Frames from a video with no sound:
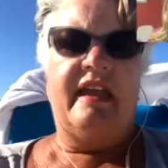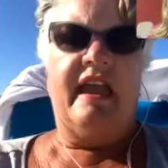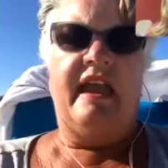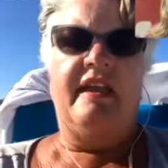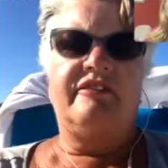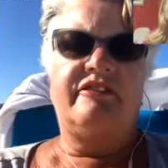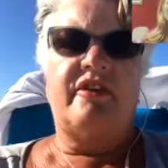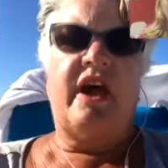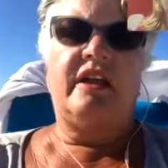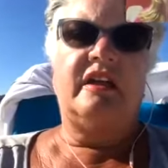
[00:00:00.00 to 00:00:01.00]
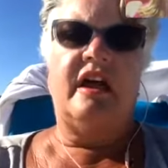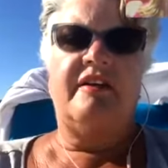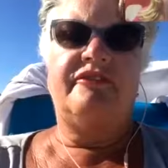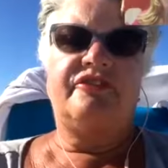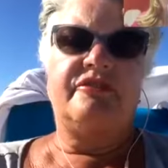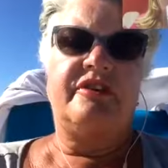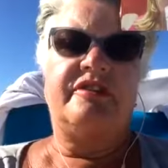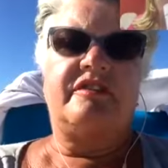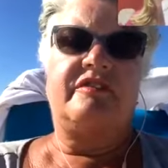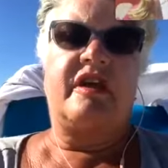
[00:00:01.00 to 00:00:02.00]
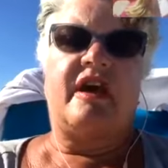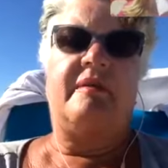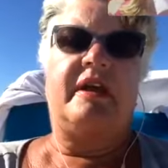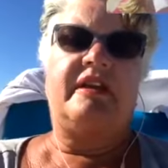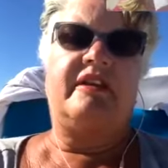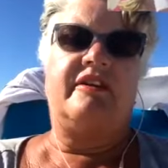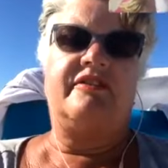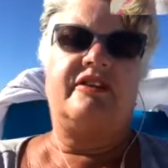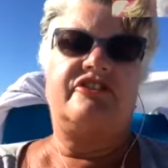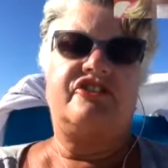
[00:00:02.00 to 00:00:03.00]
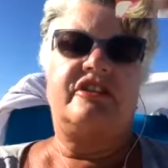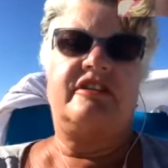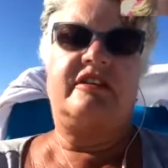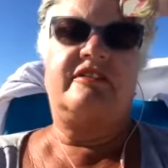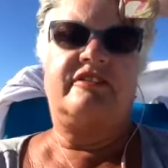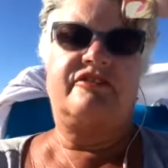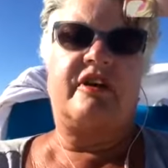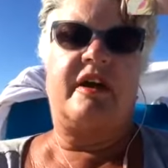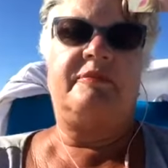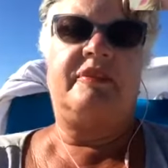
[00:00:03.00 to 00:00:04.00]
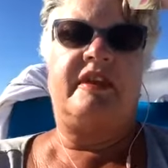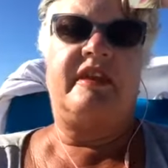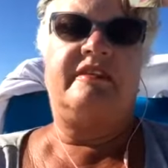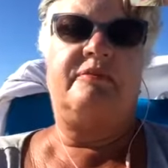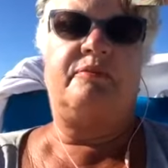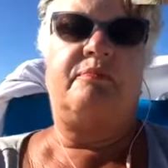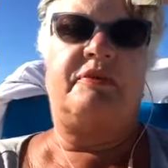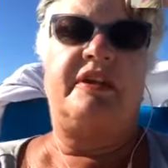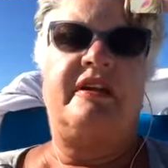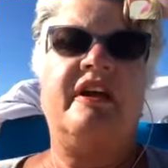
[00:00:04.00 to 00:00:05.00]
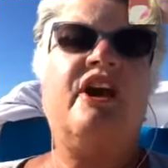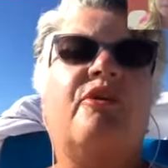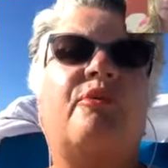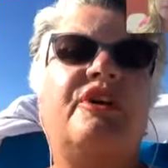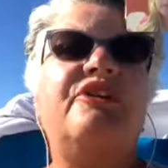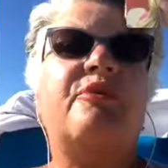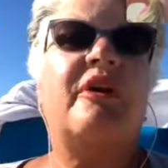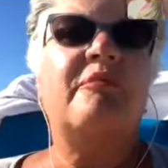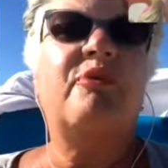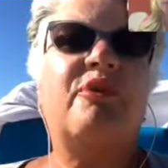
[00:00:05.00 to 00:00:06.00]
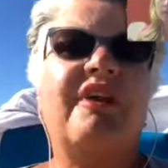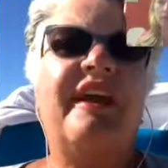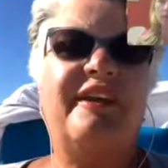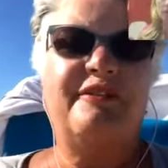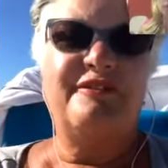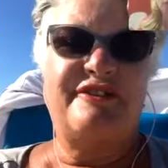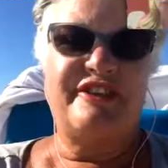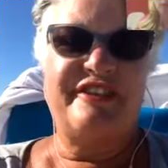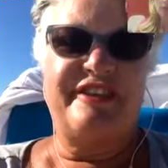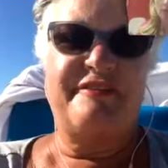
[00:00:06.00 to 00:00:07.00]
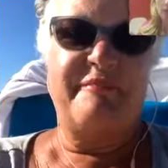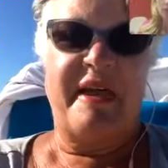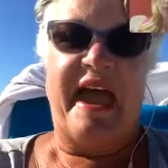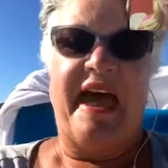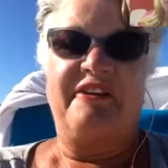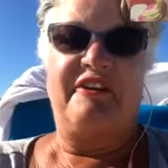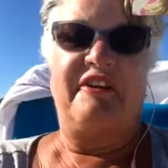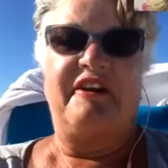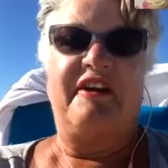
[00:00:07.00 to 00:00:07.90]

And so I love Teresa's comment here that she describes it as being when you are more energy than matter.